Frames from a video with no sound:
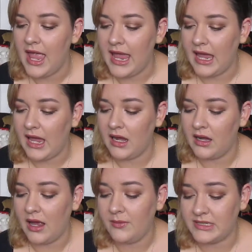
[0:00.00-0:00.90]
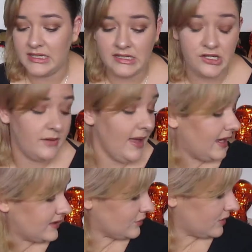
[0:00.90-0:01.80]
And I was in TJ
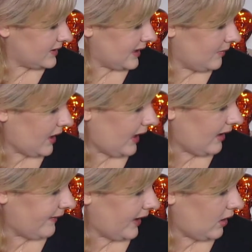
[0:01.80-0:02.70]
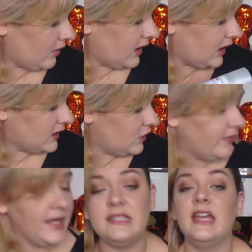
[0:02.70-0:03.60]
Maxx. Actually, the same night I found the Too
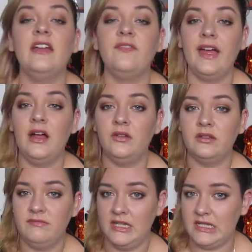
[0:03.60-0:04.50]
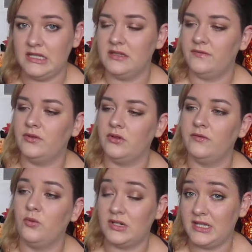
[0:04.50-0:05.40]
Faced and found this for
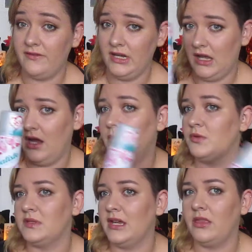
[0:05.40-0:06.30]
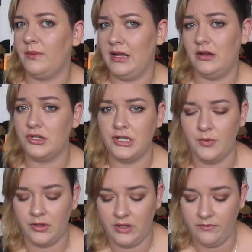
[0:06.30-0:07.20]
$4.79, which was like $3
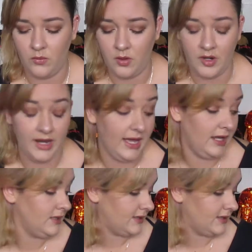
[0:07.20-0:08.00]
cheaper than even Walmart had it.